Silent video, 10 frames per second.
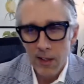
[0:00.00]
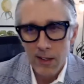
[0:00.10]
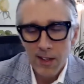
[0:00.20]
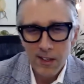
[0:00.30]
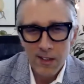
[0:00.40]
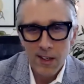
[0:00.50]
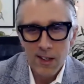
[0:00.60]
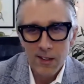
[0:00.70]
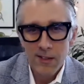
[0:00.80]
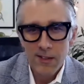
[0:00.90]

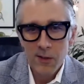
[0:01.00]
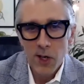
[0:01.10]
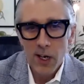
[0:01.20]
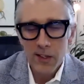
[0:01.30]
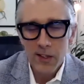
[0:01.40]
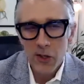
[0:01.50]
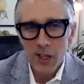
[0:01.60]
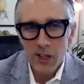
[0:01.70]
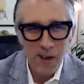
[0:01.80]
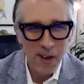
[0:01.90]
I'll try to share
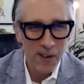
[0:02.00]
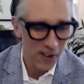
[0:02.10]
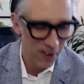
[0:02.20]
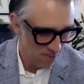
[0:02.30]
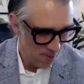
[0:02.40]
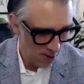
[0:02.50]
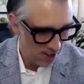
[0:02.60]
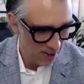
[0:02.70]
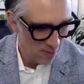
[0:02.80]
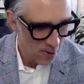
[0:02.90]
a few of those,
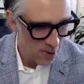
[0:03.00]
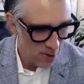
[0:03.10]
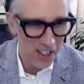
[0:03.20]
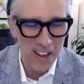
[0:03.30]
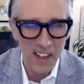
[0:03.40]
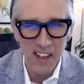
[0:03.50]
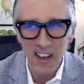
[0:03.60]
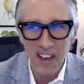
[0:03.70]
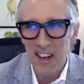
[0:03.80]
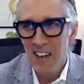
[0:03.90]
Bernardo. I appreciate
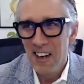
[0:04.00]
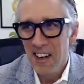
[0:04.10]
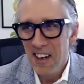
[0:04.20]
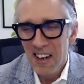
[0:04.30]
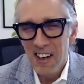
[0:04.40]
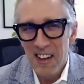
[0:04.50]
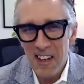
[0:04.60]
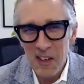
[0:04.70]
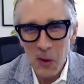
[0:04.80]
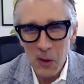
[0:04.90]
the
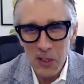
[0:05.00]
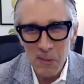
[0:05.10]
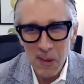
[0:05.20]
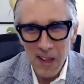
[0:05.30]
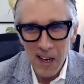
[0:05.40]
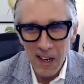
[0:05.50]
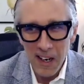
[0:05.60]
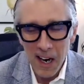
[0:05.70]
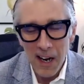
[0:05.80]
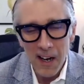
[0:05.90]
endorsement there.
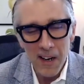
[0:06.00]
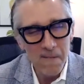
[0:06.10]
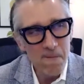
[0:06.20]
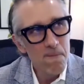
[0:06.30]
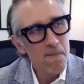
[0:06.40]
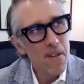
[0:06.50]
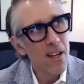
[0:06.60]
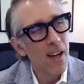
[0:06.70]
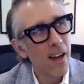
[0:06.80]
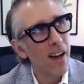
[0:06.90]
I
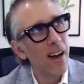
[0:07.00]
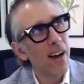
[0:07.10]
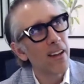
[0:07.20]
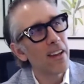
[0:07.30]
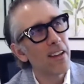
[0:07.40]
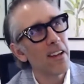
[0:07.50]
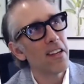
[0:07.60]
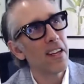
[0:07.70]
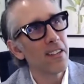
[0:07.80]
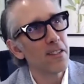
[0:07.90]
think
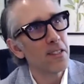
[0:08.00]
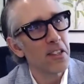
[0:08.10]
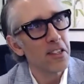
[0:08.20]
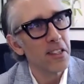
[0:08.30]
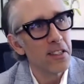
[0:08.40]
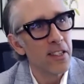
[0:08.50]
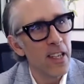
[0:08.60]
in all seriousness,